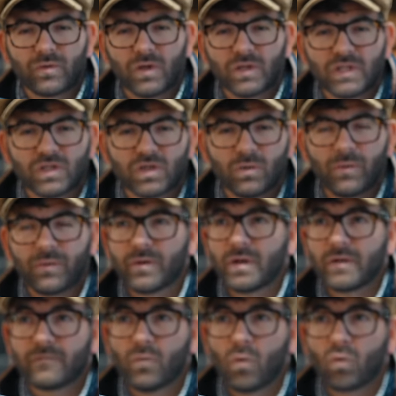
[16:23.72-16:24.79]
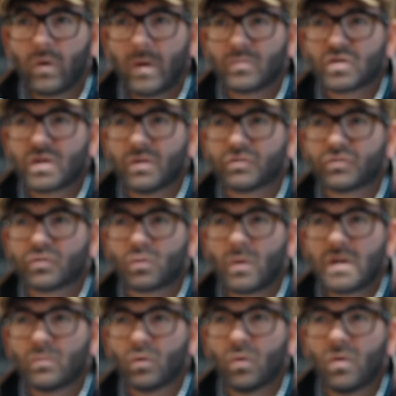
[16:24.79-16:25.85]
32 and 34 gram shells to a
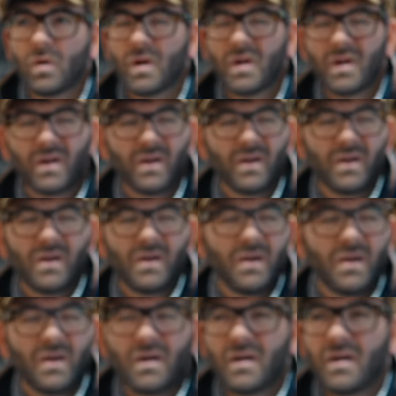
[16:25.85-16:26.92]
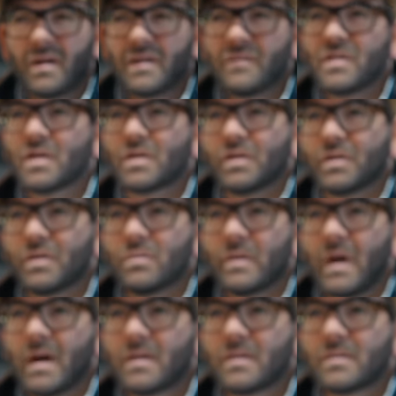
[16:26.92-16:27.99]
20 bore. If you're going to do
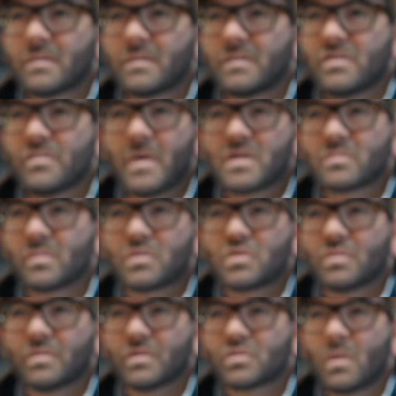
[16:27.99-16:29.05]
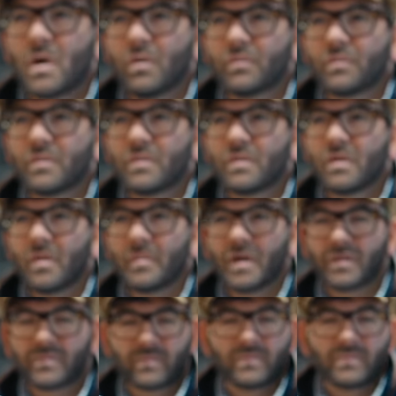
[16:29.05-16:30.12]
that, you may as well be shooting a 12. You
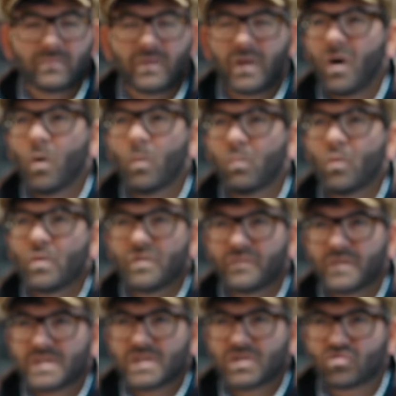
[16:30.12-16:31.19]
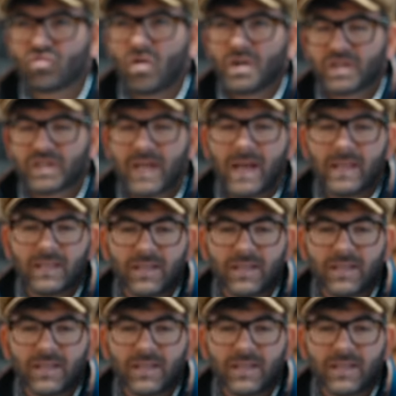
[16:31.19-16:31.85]
know, the whole point of this is to try and scale